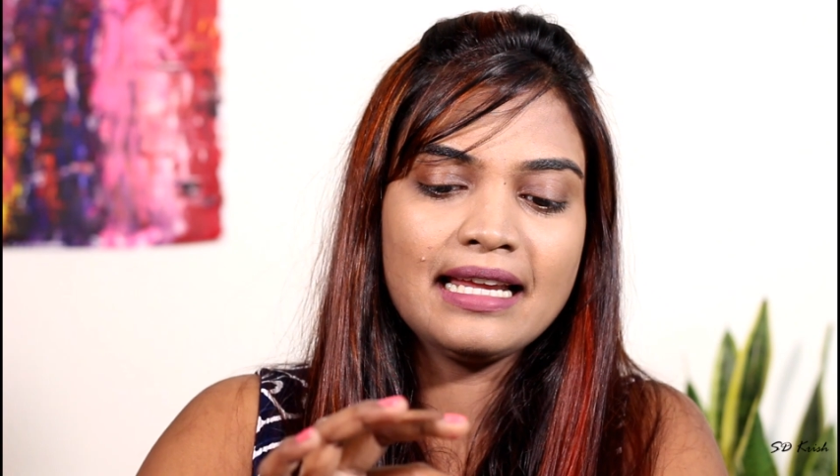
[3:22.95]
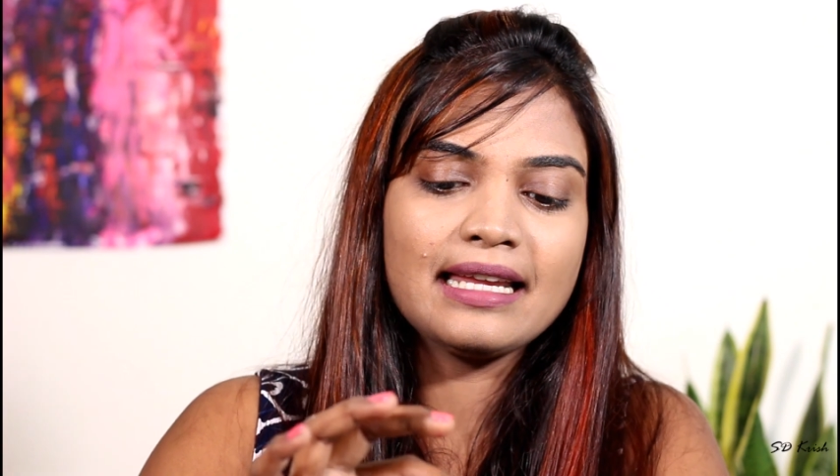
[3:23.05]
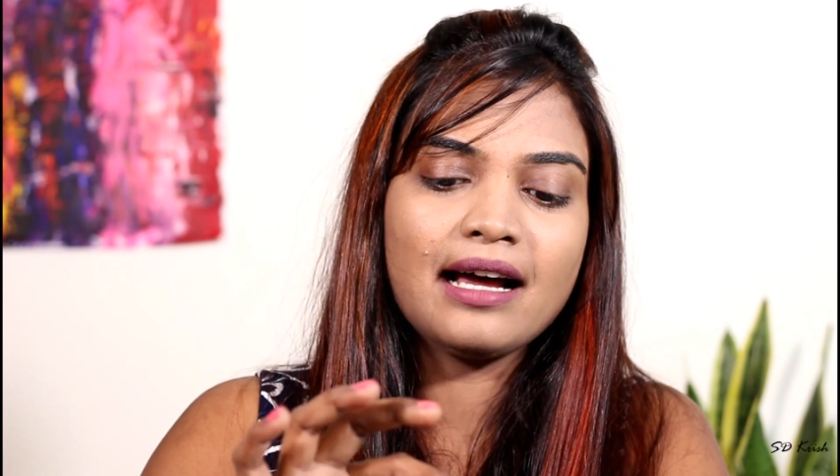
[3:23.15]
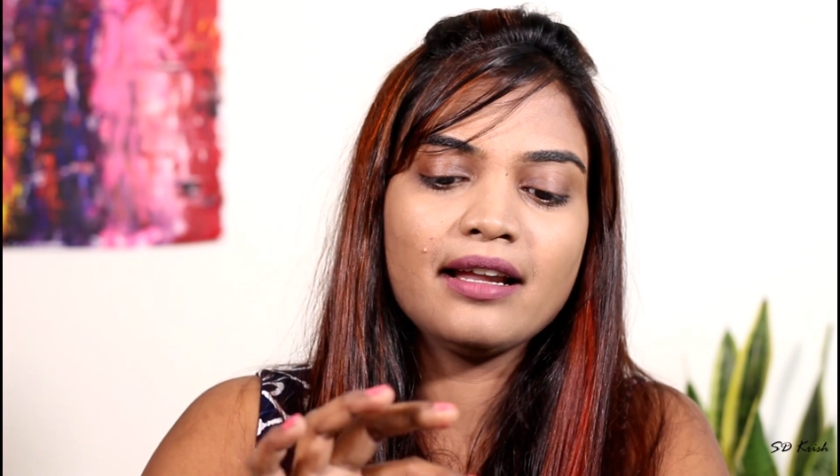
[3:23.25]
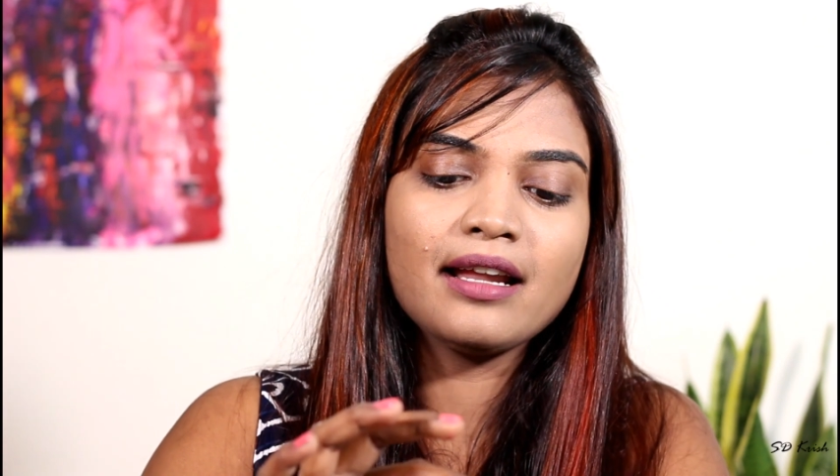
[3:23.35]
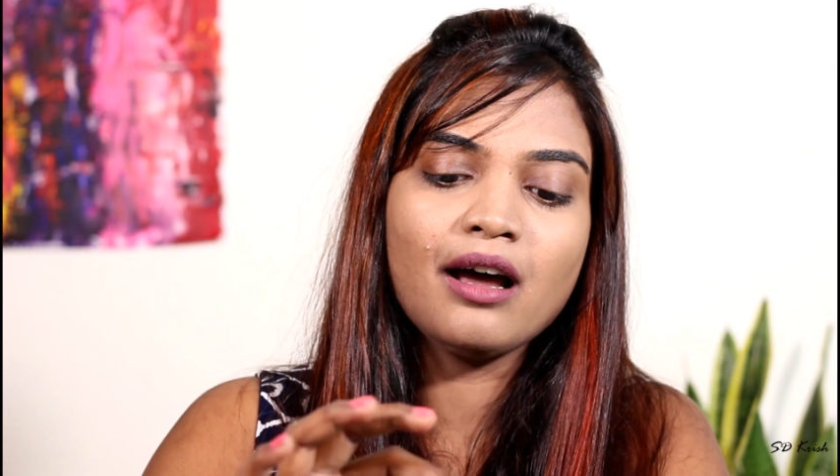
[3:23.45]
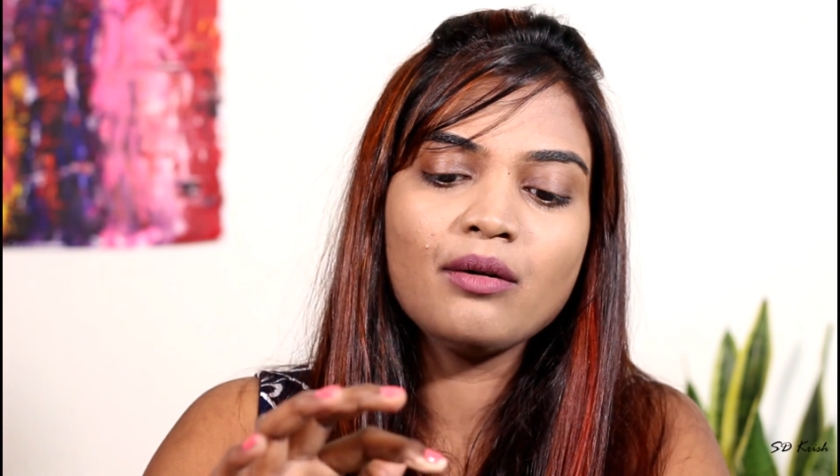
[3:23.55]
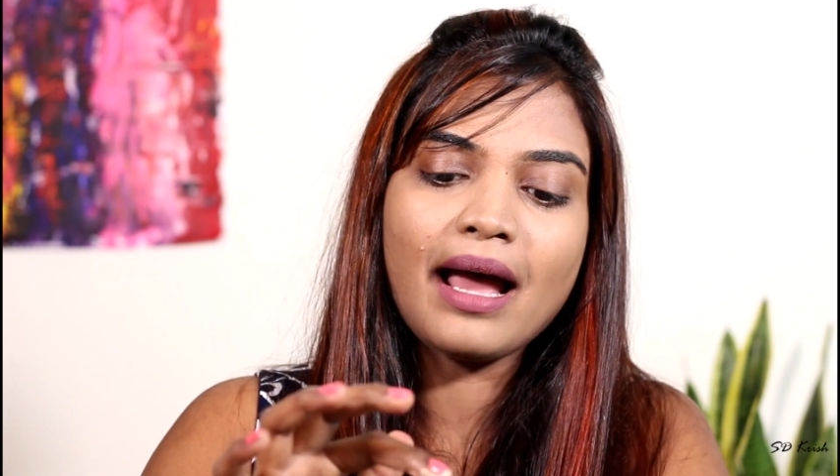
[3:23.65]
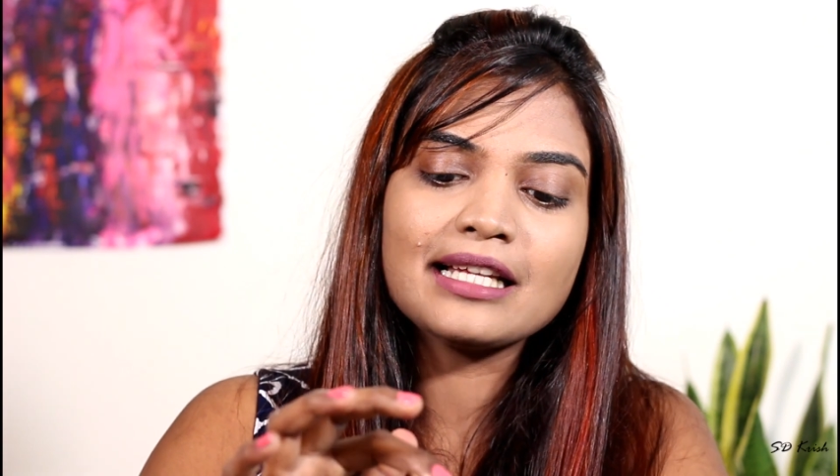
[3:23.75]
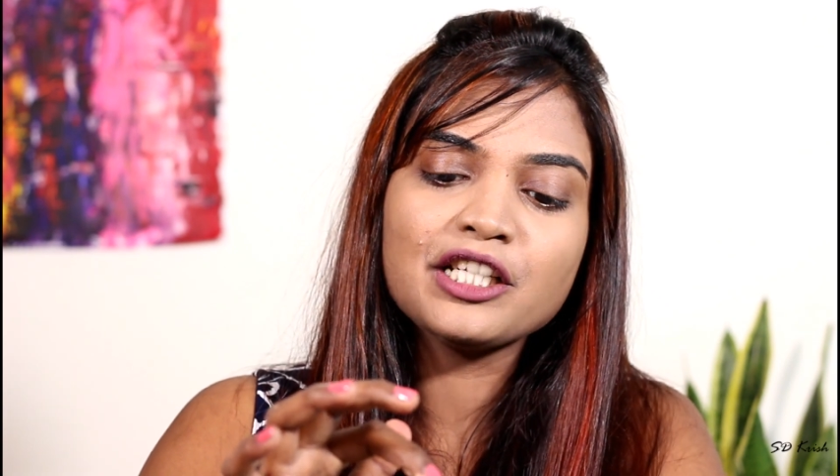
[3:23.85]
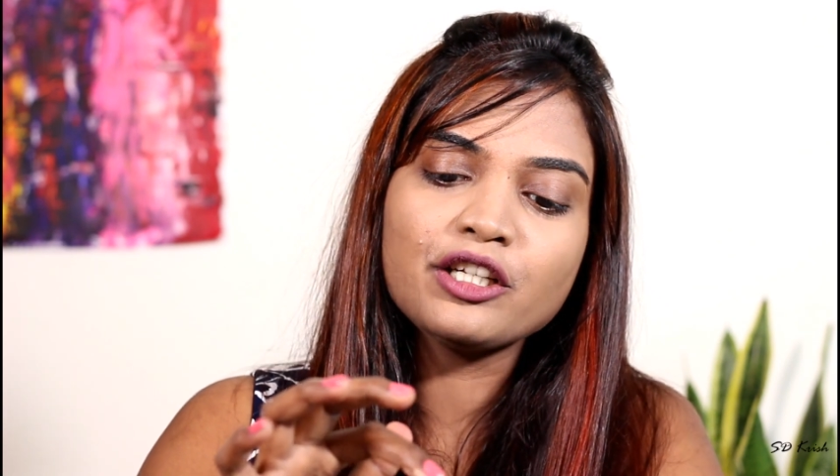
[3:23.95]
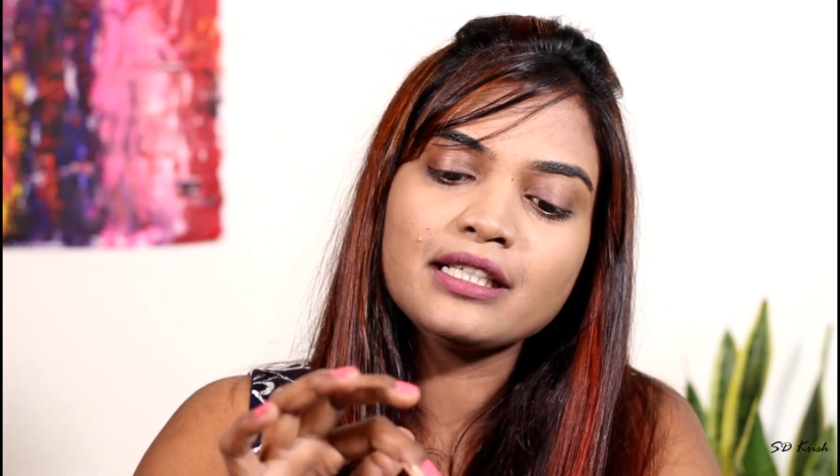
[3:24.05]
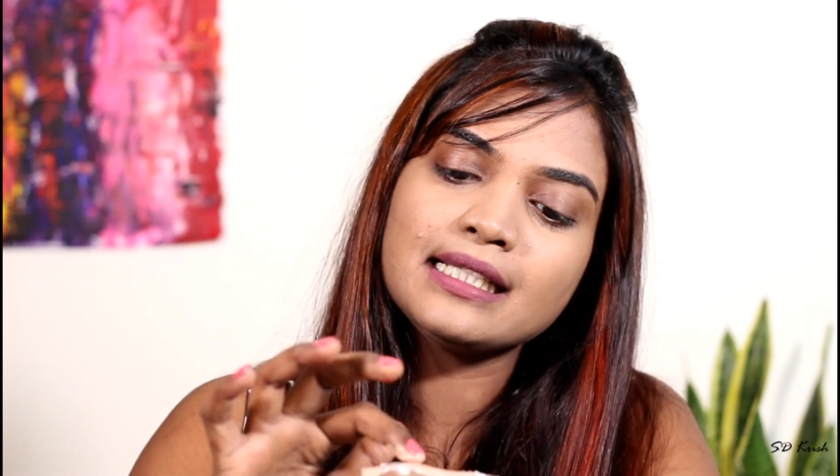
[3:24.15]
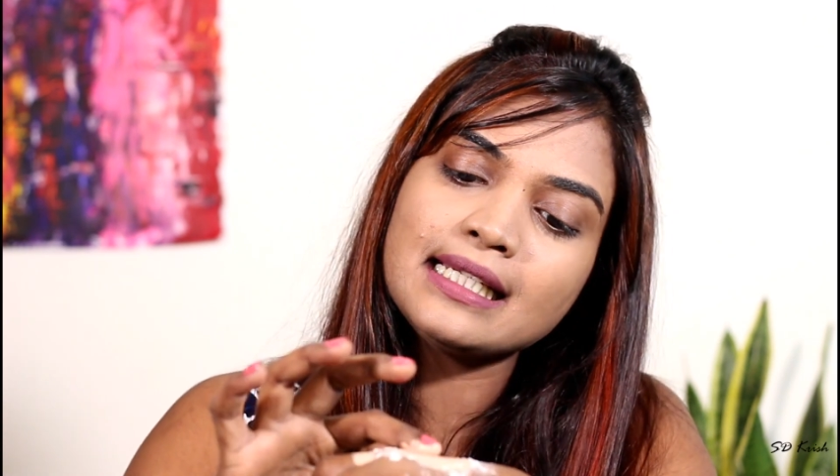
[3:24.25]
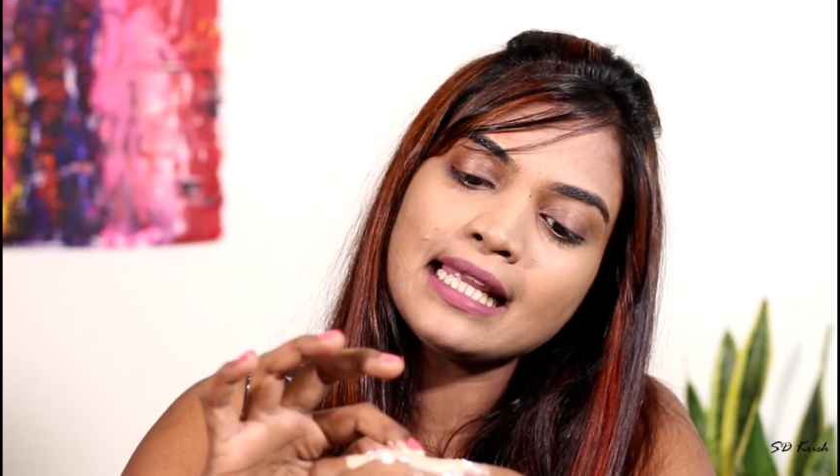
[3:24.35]
Yeah, now as
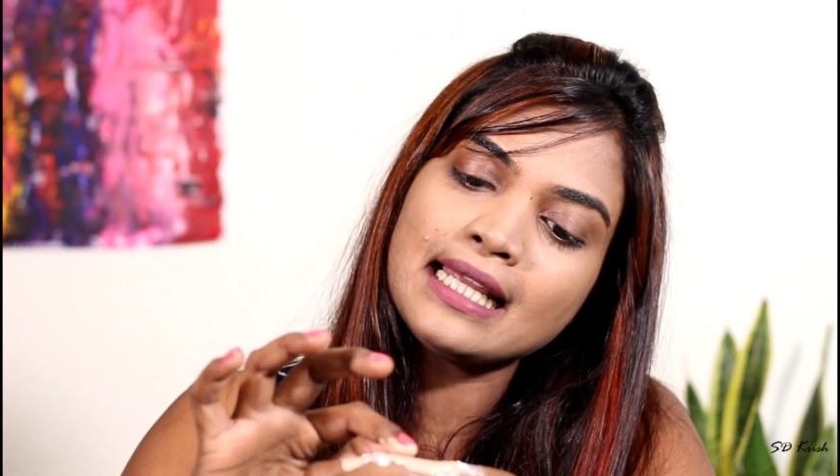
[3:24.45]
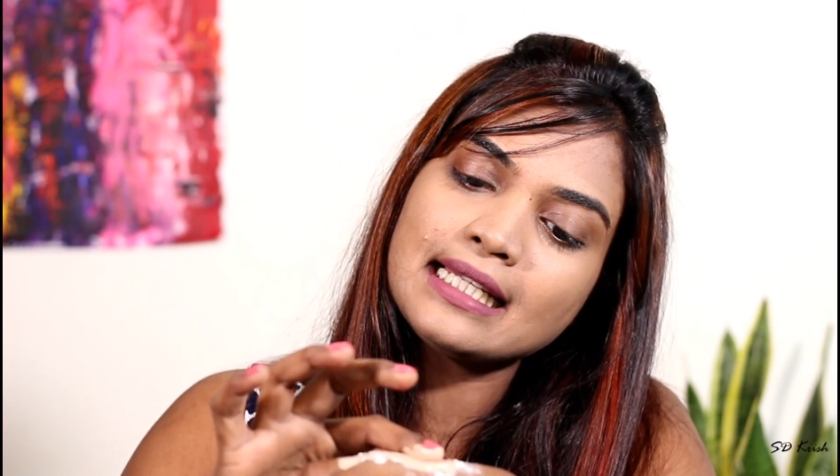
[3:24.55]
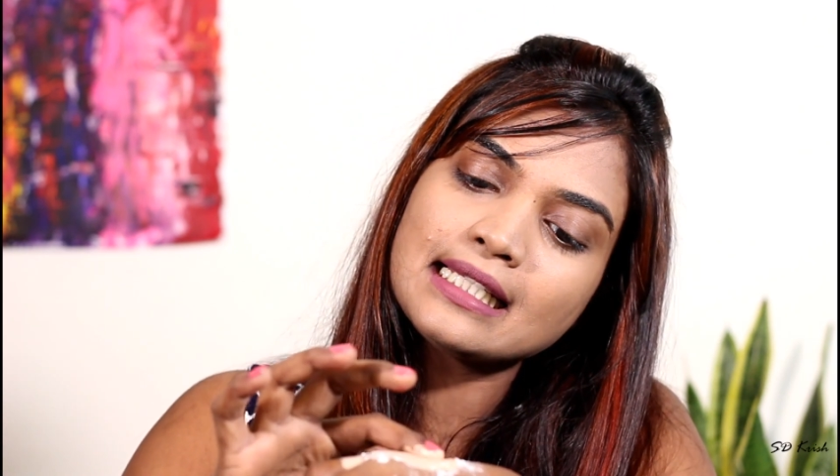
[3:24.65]
you can see,